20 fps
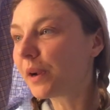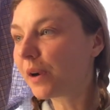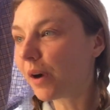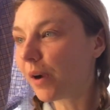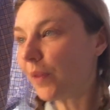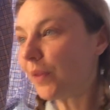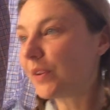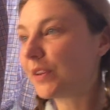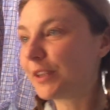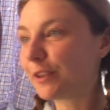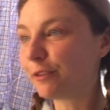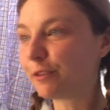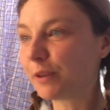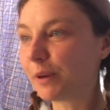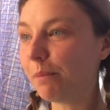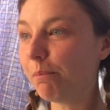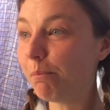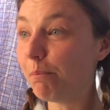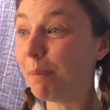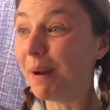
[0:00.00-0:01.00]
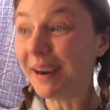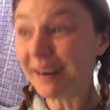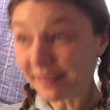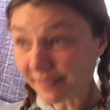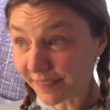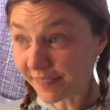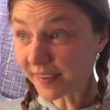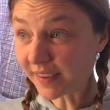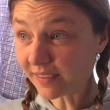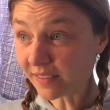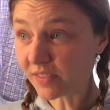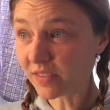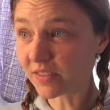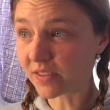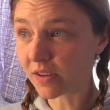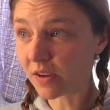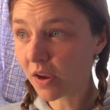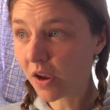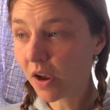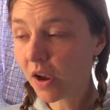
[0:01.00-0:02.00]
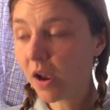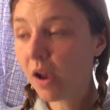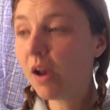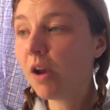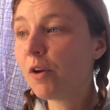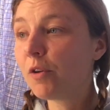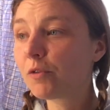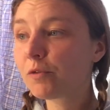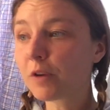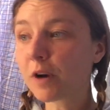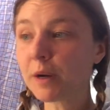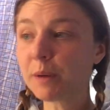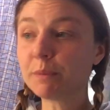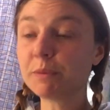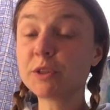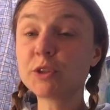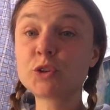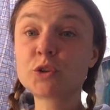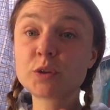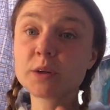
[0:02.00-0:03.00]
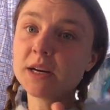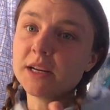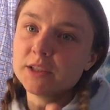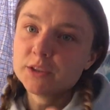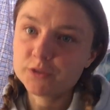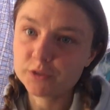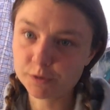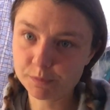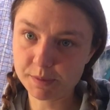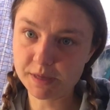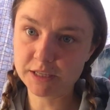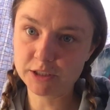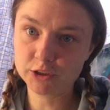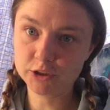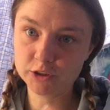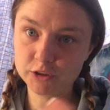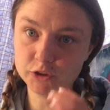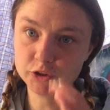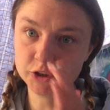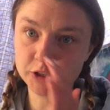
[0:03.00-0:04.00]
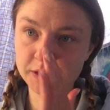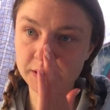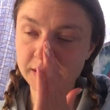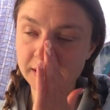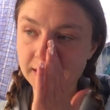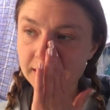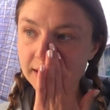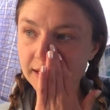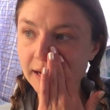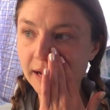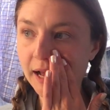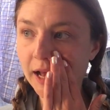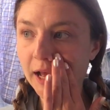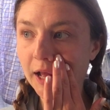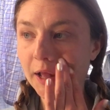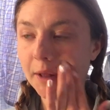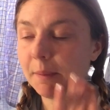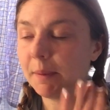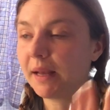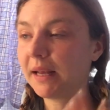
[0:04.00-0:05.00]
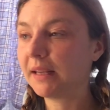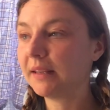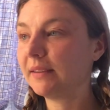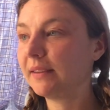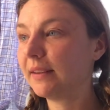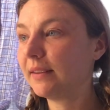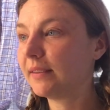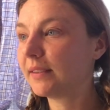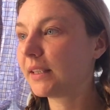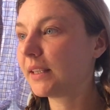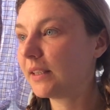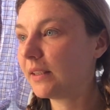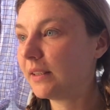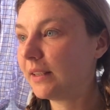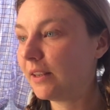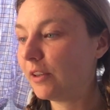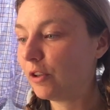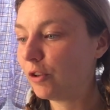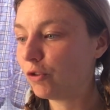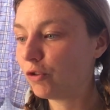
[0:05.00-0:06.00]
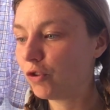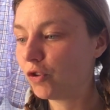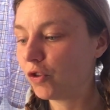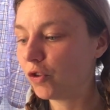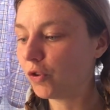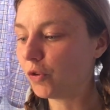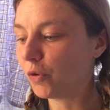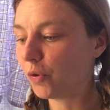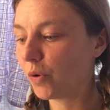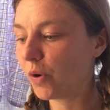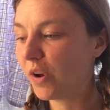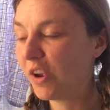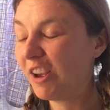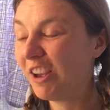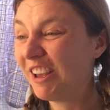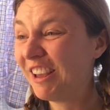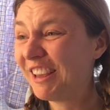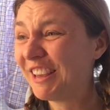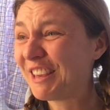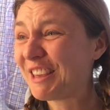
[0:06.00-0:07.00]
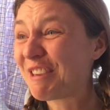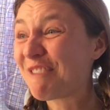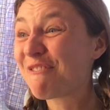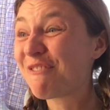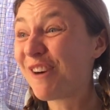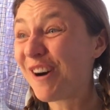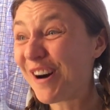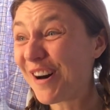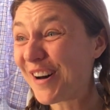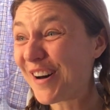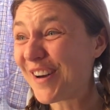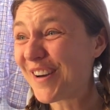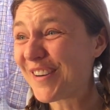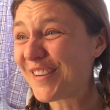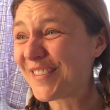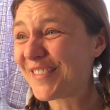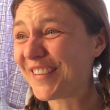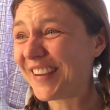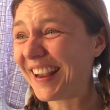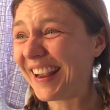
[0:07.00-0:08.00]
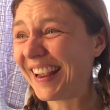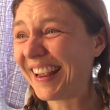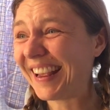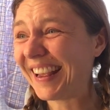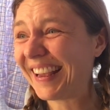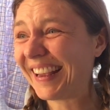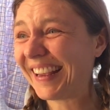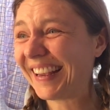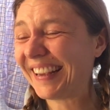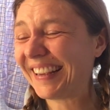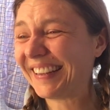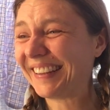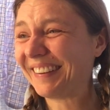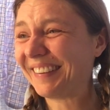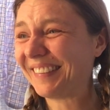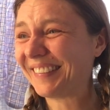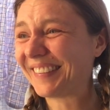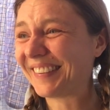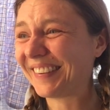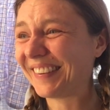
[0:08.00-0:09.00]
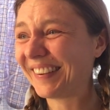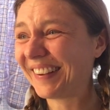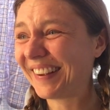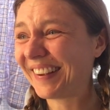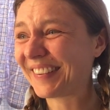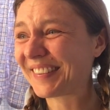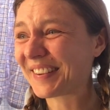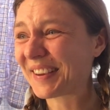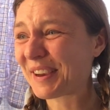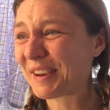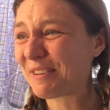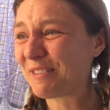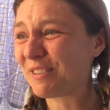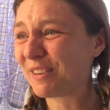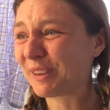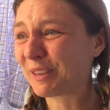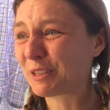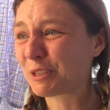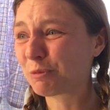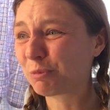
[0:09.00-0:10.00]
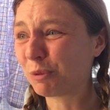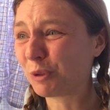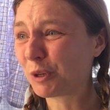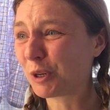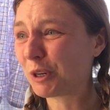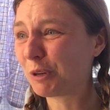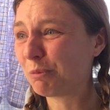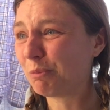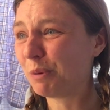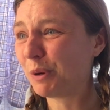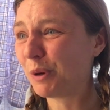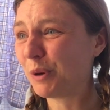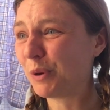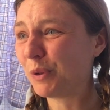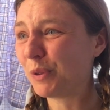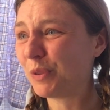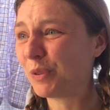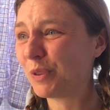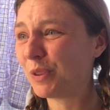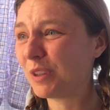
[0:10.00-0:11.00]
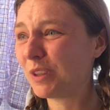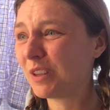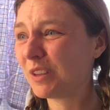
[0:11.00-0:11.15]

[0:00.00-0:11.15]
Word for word: all the different benefits from the transformation journey um, as it's continued to evolve, and as I've explored both